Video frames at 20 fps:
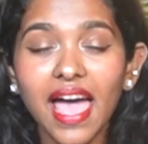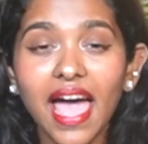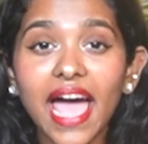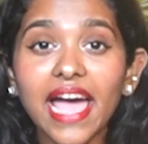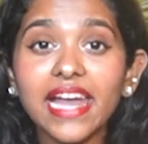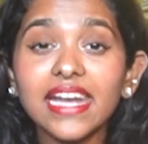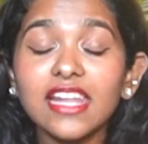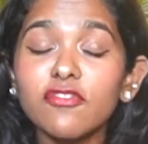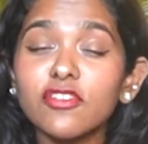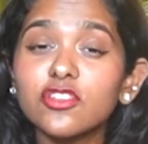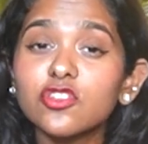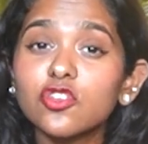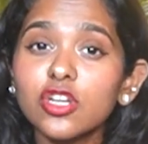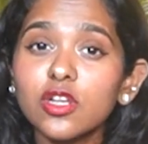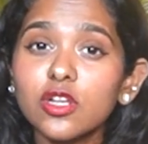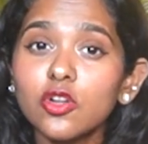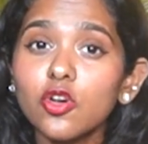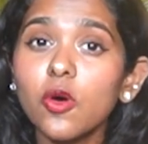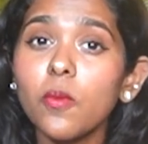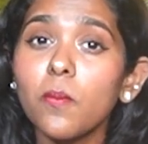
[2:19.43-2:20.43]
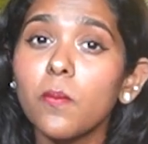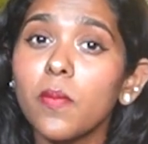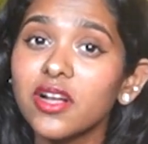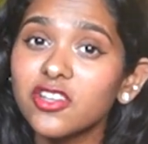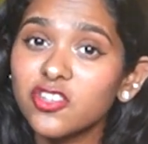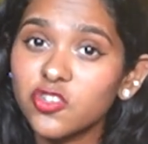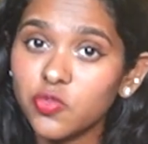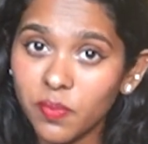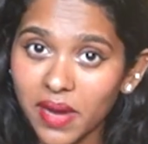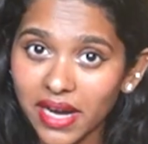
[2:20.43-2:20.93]
And if it's going to look
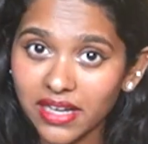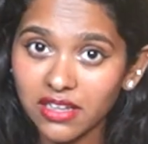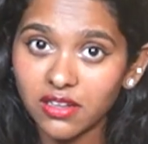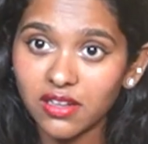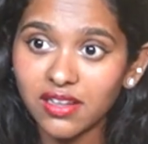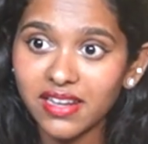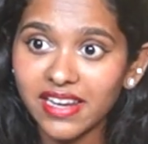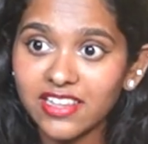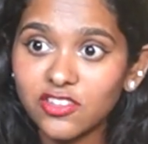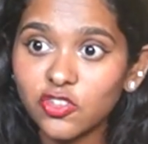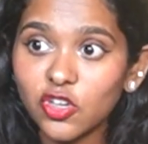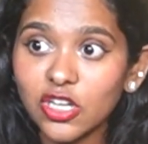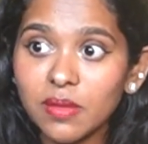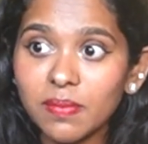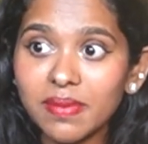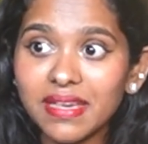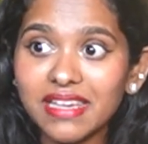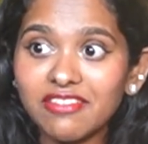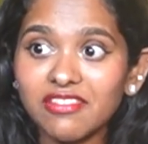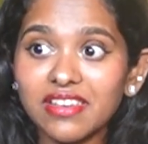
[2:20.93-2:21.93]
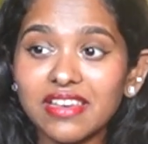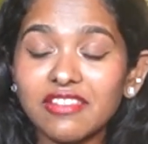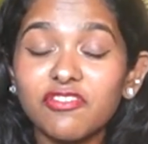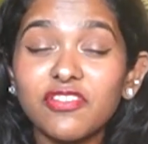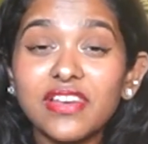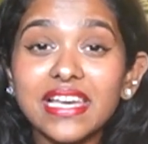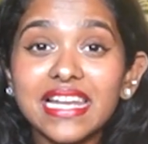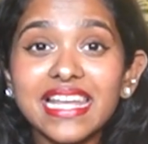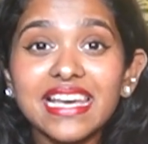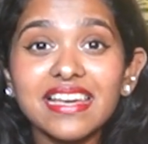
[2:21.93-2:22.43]
much better, it's going to be
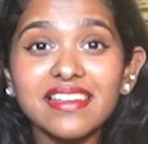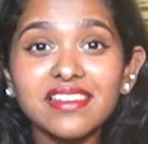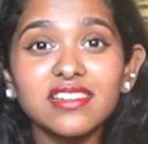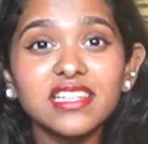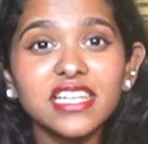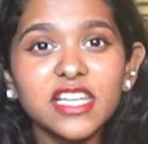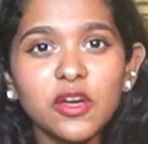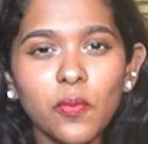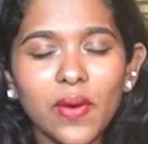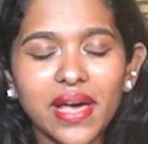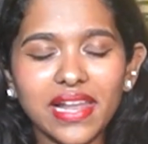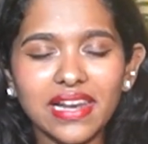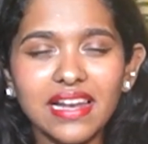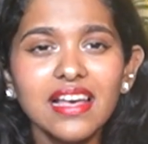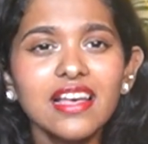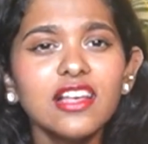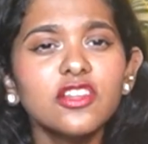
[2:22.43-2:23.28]
feeling really well.